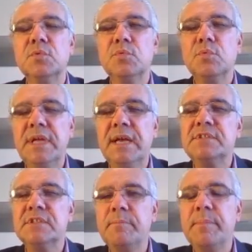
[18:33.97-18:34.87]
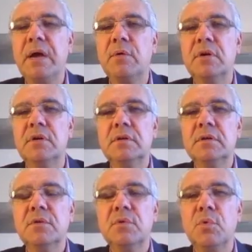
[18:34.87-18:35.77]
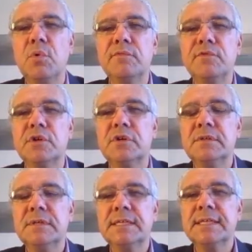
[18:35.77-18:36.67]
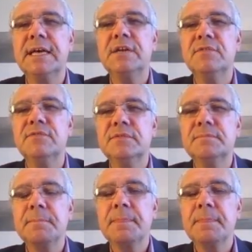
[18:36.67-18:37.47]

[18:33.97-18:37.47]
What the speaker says: we have some power over kind of,